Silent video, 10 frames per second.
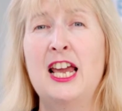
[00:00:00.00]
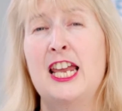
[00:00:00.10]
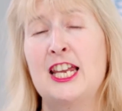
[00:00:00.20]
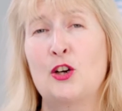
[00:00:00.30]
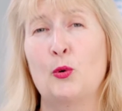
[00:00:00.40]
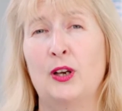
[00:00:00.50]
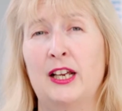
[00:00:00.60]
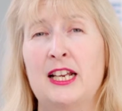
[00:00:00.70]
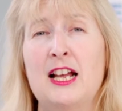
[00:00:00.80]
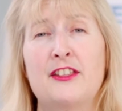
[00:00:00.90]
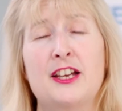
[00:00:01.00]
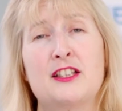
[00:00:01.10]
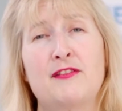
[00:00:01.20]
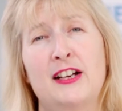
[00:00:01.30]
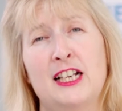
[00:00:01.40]
Equally,
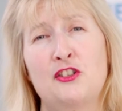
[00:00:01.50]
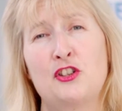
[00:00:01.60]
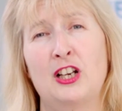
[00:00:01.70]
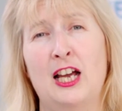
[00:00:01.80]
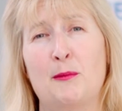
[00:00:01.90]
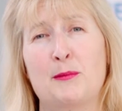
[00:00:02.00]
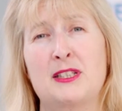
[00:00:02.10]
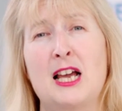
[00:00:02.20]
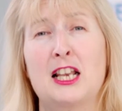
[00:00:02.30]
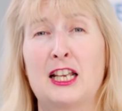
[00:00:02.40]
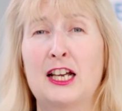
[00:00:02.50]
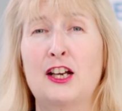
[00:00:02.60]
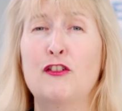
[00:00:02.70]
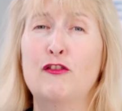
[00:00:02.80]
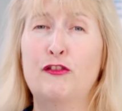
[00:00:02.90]
there's financial apps
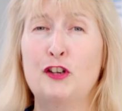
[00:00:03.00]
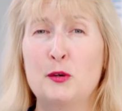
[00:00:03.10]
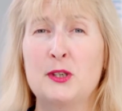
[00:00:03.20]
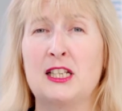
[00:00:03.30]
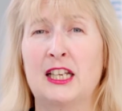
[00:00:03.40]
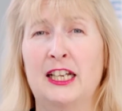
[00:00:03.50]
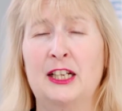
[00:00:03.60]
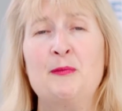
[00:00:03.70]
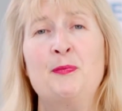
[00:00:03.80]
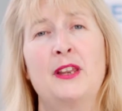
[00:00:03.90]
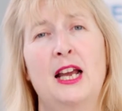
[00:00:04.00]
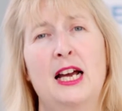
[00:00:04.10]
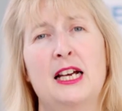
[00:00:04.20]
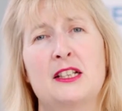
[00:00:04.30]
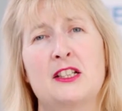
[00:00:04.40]
like Fluidly
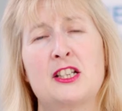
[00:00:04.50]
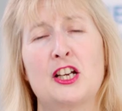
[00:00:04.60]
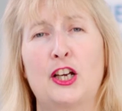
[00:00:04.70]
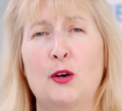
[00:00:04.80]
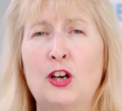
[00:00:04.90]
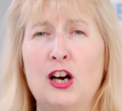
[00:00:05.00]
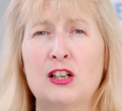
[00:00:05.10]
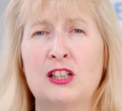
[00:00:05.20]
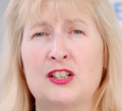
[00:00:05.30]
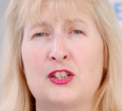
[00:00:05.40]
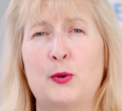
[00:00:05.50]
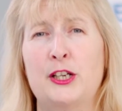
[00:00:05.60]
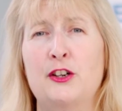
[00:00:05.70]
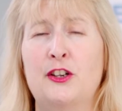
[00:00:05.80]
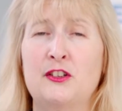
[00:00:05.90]
and Go Cardless, where
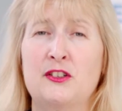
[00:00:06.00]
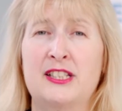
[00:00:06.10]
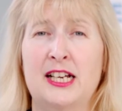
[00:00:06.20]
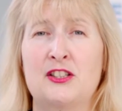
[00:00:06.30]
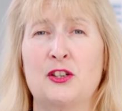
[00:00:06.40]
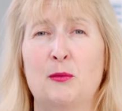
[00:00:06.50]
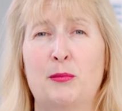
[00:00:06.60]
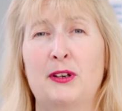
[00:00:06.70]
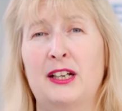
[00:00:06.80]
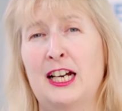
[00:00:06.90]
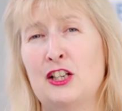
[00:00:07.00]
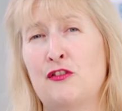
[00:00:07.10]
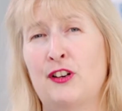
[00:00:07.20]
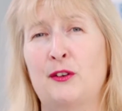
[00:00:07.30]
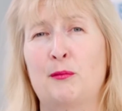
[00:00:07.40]
you can set up cash
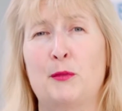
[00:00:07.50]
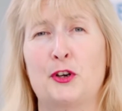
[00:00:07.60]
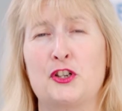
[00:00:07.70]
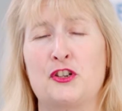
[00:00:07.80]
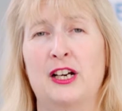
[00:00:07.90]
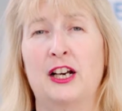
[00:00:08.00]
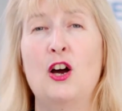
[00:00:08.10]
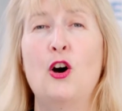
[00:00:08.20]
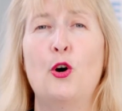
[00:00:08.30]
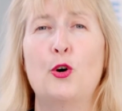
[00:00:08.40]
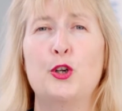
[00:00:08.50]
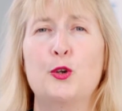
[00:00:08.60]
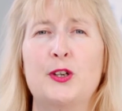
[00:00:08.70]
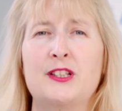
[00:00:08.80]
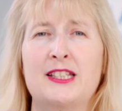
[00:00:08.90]
flow monitoring or you
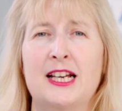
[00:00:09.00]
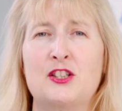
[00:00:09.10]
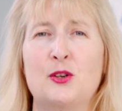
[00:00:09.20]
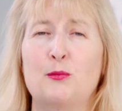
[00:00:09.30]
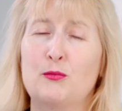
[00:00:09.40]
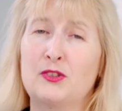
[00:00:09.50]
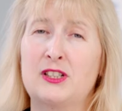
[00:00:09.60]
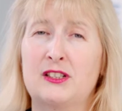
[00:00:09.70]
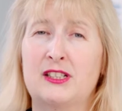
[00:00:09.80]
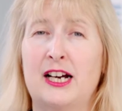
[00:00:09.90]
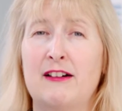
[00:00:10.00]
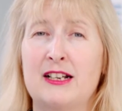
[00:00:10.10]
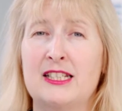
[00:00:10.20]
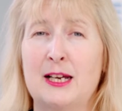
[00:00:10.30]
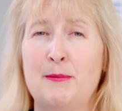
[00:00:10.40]
can set up
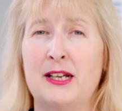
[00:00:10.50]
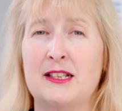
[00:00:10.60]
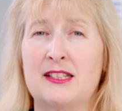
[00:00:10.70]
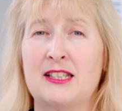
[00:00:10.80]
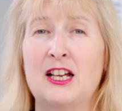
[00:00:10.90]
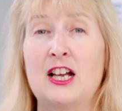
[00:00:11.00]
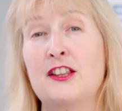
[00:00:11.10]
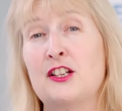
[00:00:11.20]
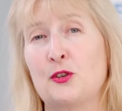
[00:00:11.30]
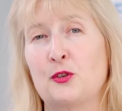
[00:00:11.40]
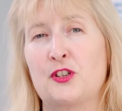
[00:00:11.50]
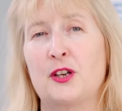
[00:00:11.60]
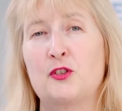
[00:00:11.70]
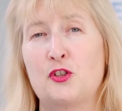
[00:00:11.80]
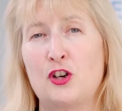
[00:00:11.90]
direct debits. There's also
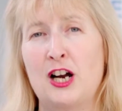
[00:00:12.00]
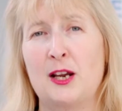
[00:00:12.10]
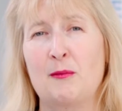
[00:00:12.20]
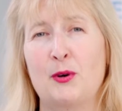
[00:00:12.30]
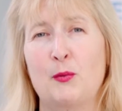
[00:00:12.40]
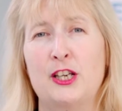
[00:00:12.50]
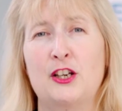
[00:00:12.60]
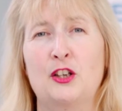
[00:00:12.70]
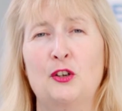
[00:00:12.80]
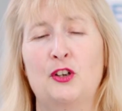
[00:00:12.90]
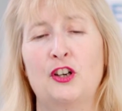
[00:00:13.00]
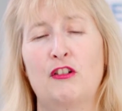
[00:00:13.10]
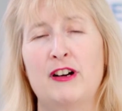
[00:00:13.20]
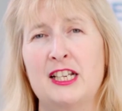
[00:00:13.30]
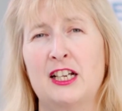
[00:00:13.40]
Stripe, where you can look at
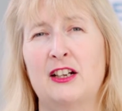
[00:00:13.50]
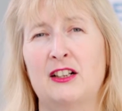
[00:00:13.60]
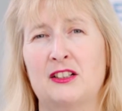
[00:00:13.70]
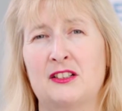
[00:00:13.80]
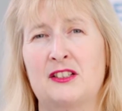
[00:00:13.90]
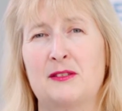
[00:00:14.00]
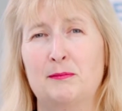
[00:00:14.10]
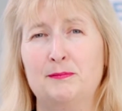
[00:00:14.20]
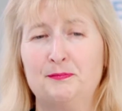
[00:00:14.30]
credit cards.